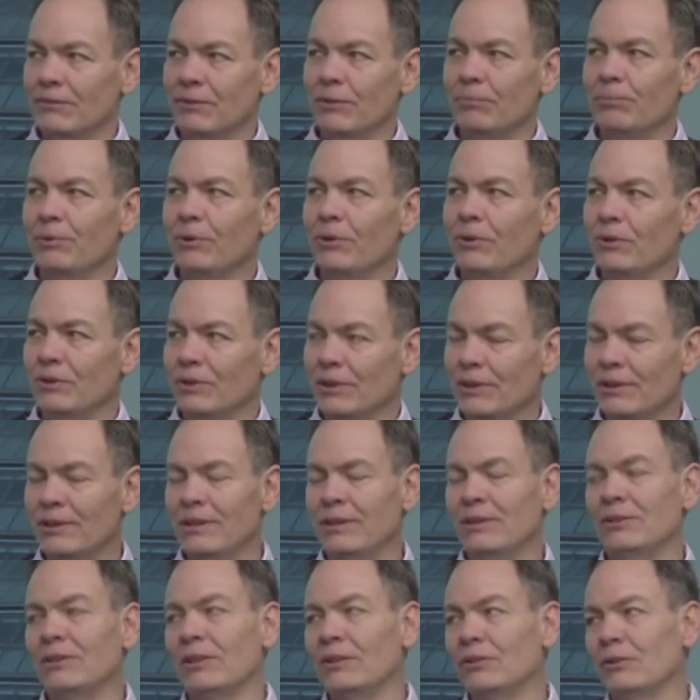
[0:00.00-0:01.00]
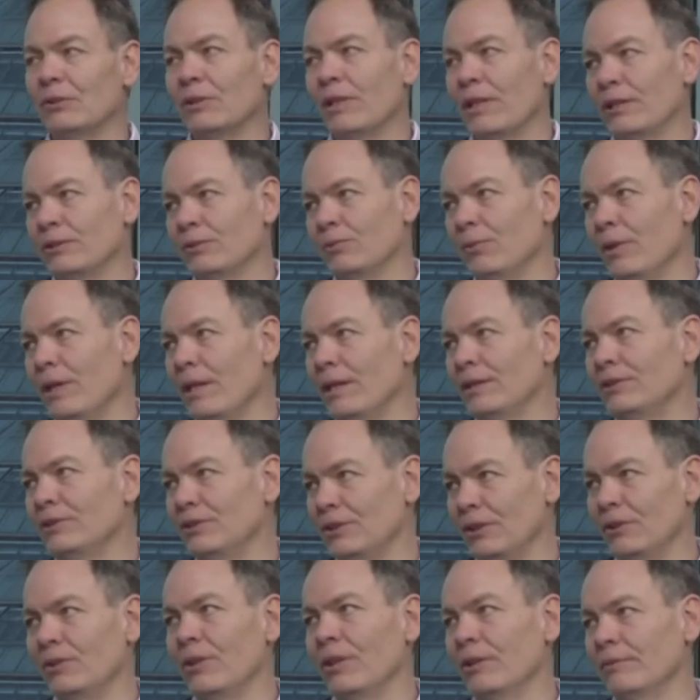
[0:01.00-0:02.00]
computers in a decentralized way is
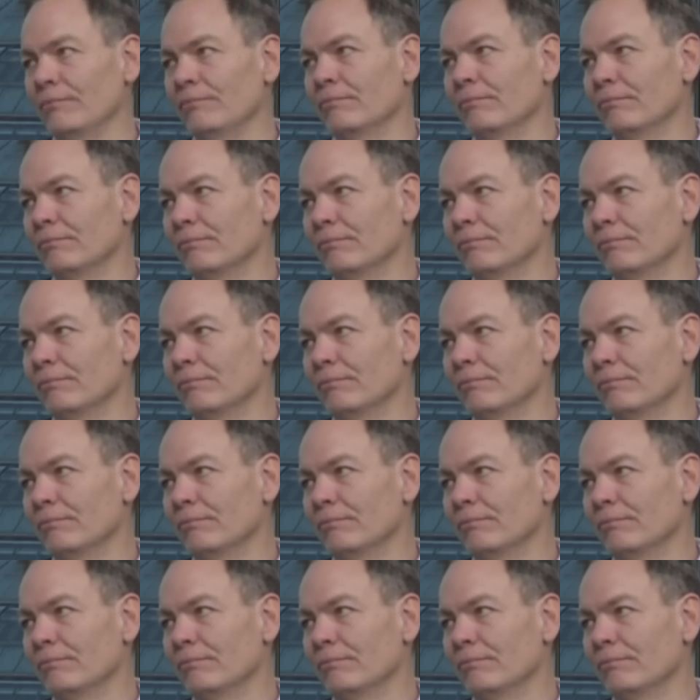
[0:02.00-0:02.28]
zero,